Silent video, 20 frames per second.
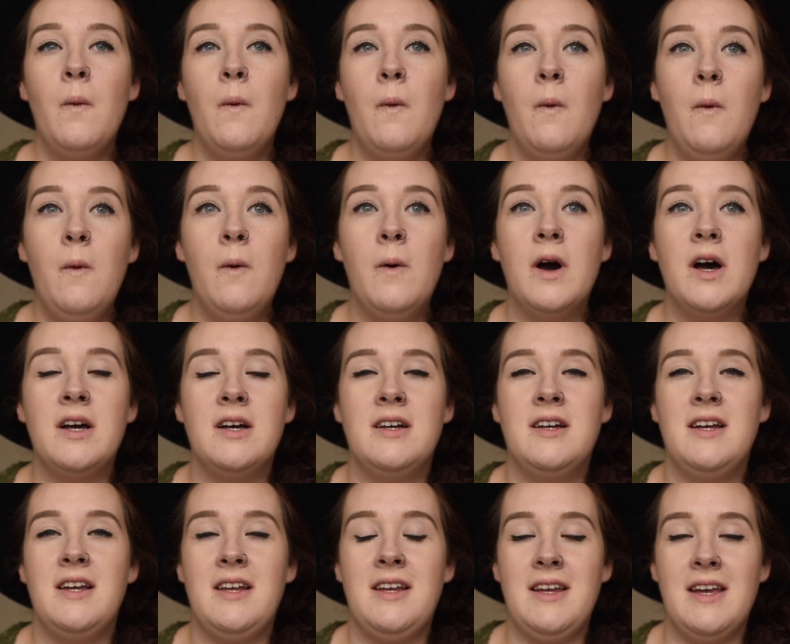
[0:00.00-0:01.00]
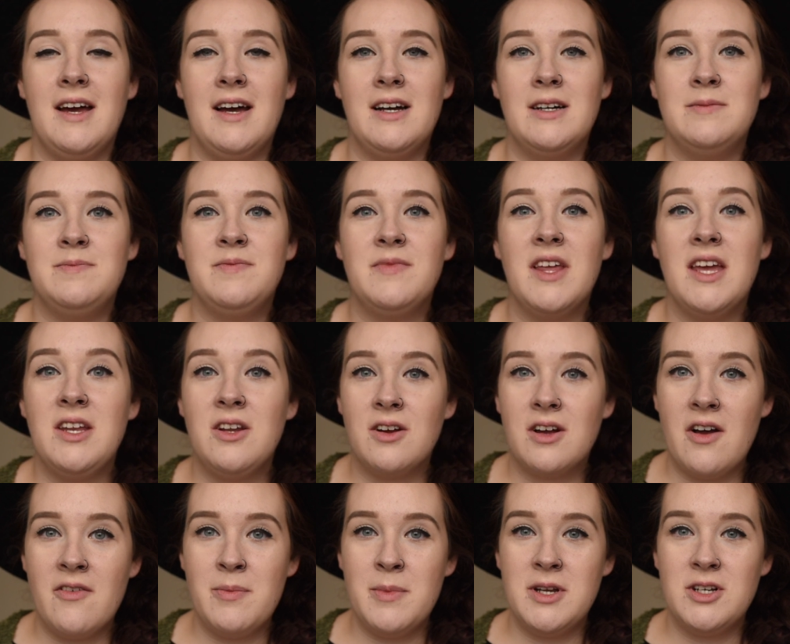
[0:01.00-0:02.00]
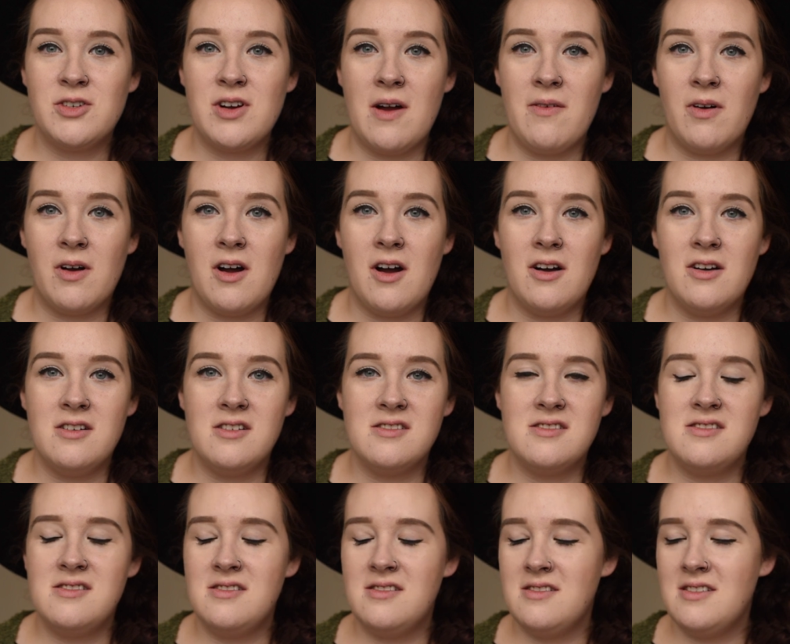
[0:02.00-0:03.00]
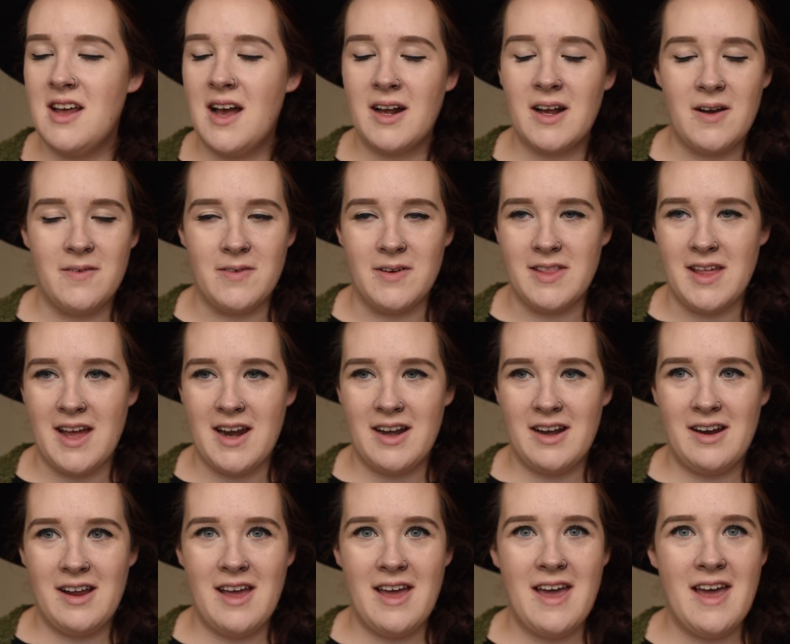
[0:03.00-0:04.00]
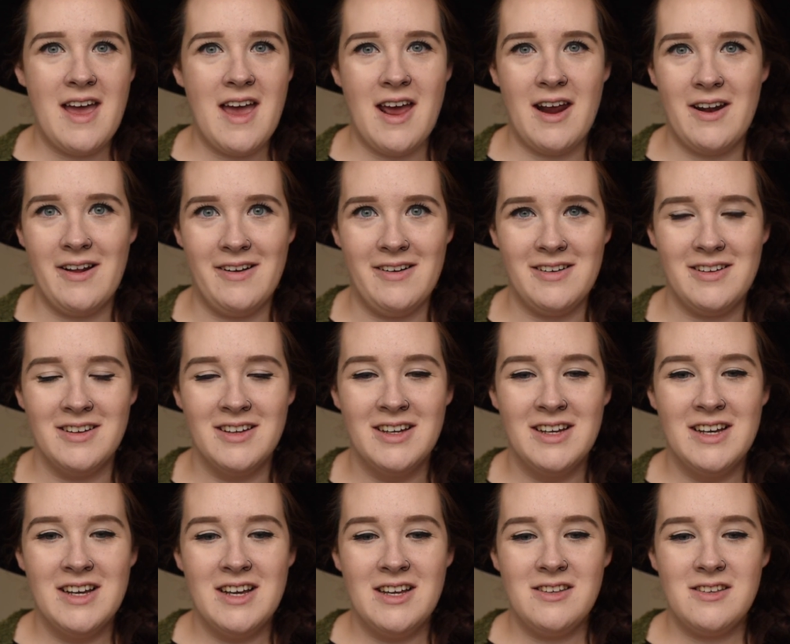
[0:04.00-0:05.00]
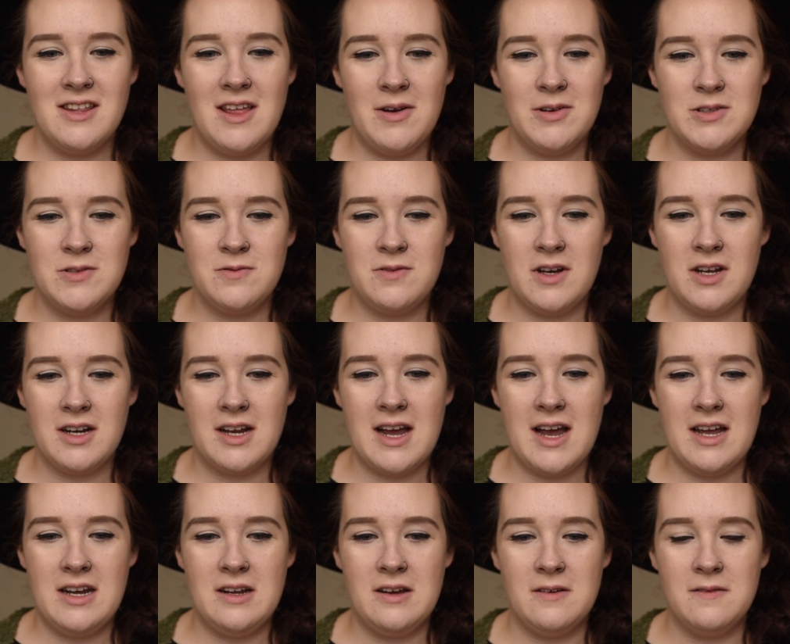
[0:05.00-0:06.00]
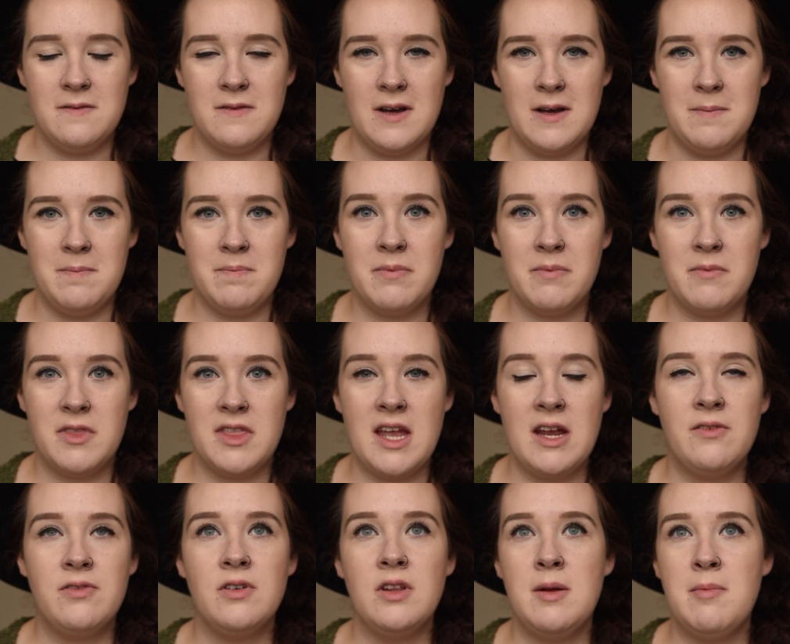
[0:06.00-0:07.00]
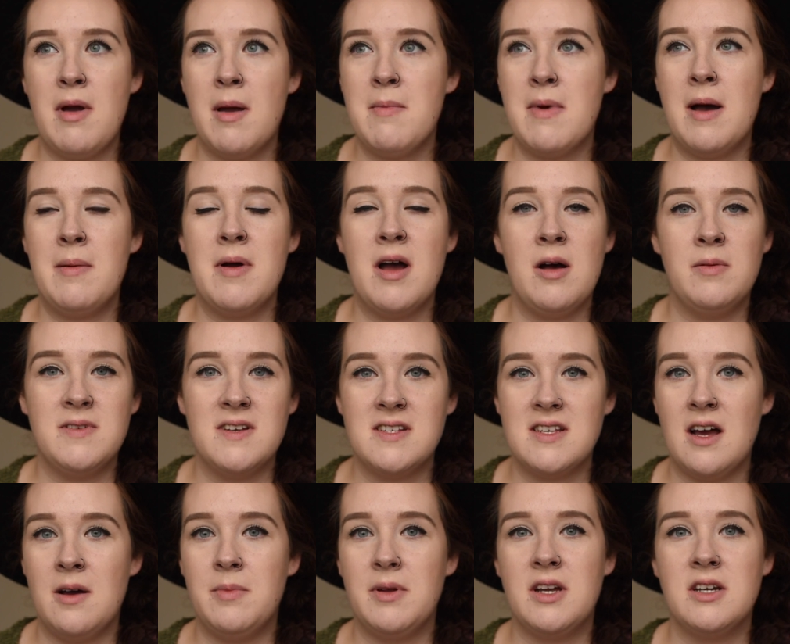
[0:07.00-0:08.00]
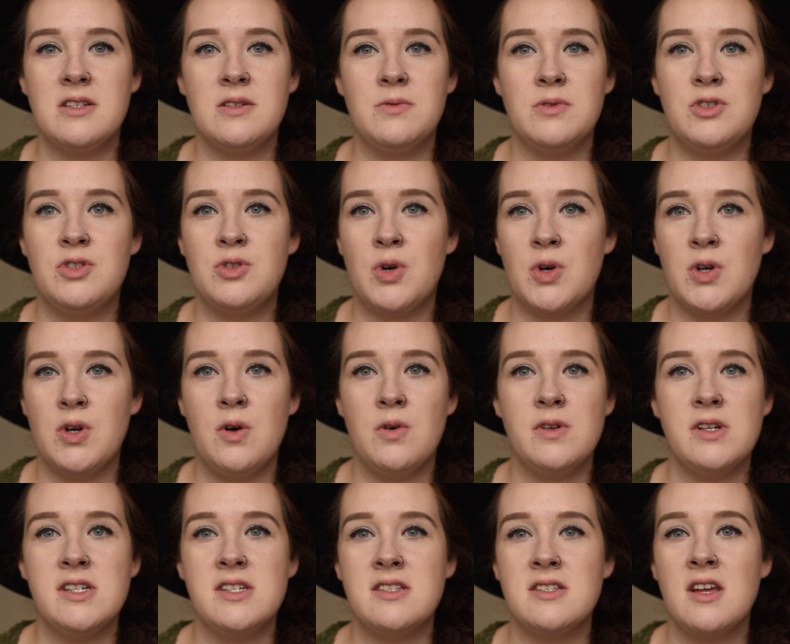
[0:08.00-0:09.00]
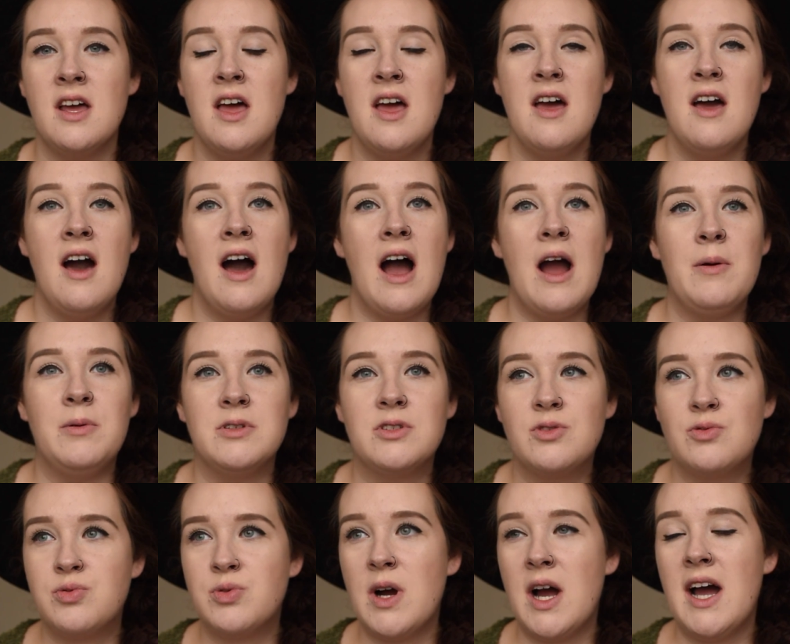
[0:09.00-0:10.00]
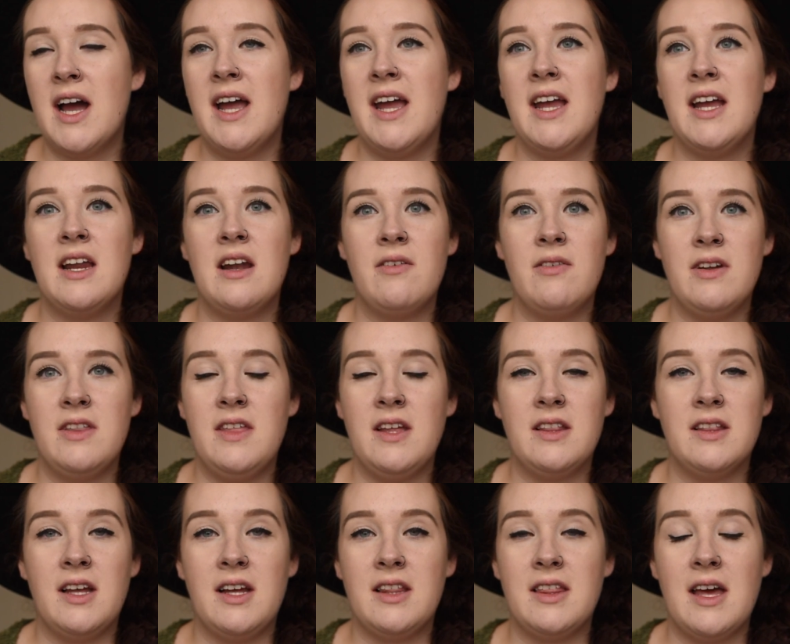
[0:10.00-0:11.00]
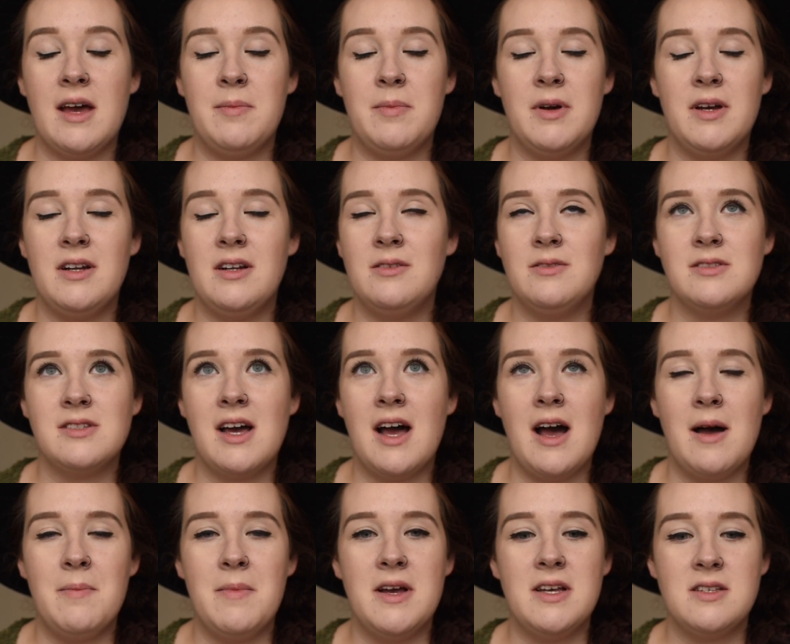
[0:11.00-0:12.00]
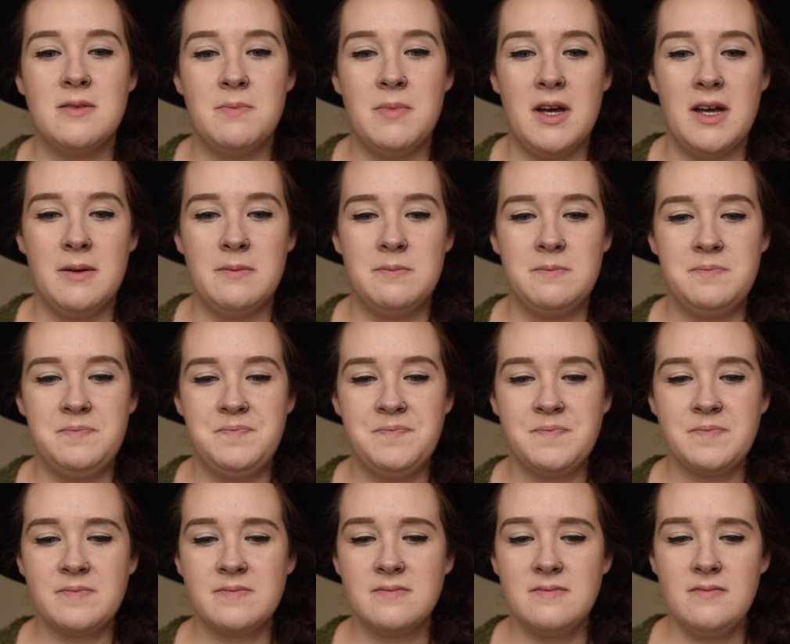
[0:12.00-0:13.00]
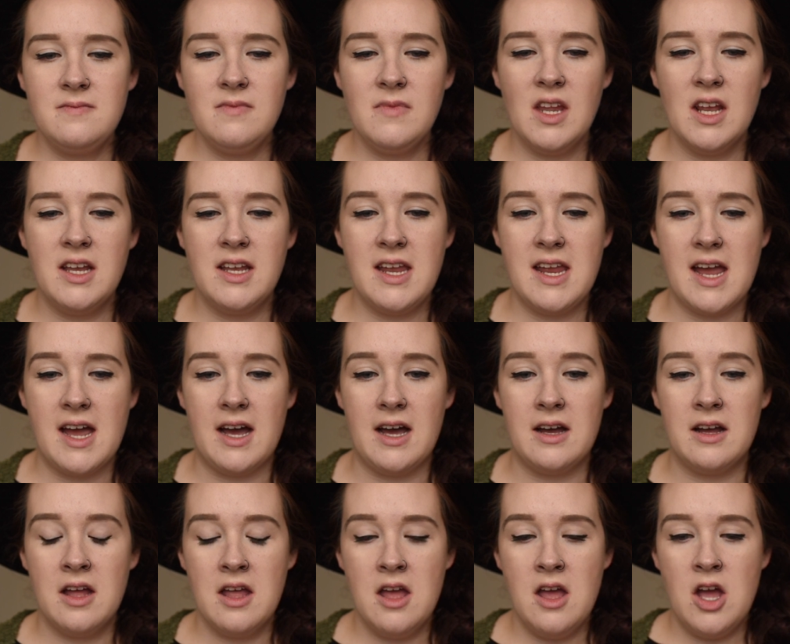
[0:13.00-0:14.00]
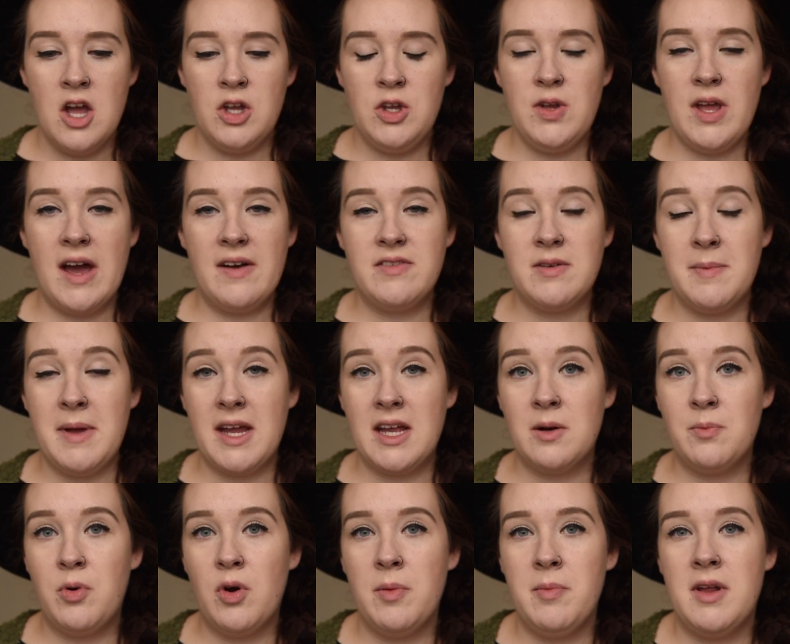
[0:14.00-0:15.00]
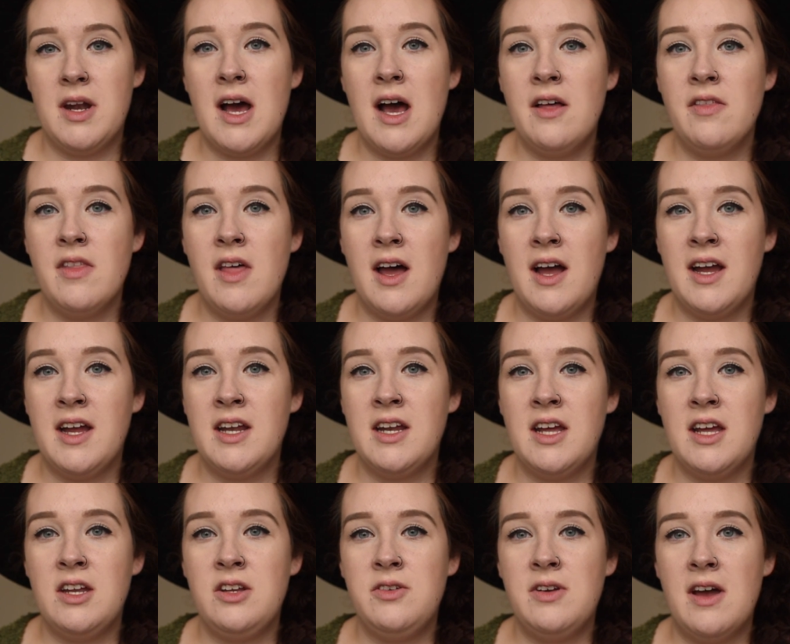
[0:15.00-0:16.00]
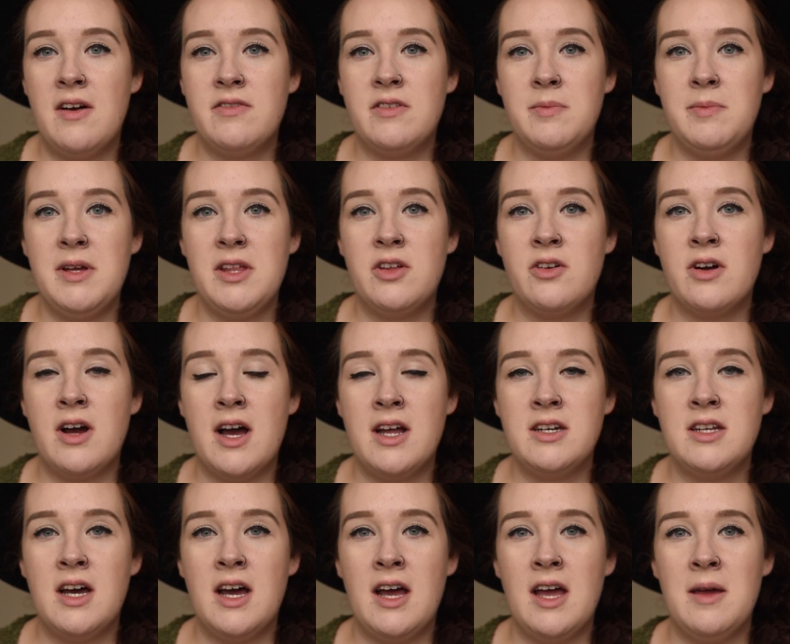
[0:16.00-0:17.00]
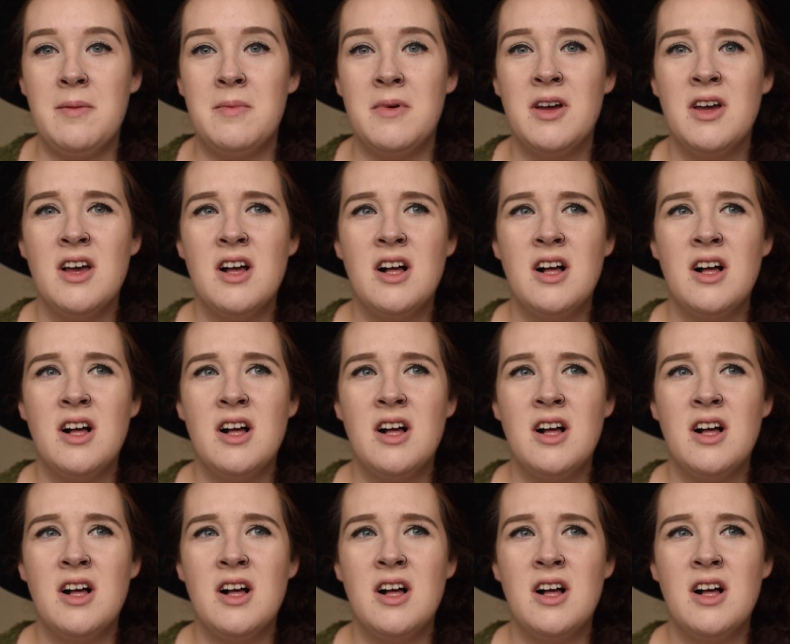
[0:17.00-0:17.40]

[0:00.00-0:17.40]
Whew. Yeah, and your government travel card does not cover that at all. So that was fun, kind of. Thankfully, my mom helped us out because it was short notice. I was crying and everything like that, but it was a hot mess. But yeah, you have to make an appointment online and you have to be there on time.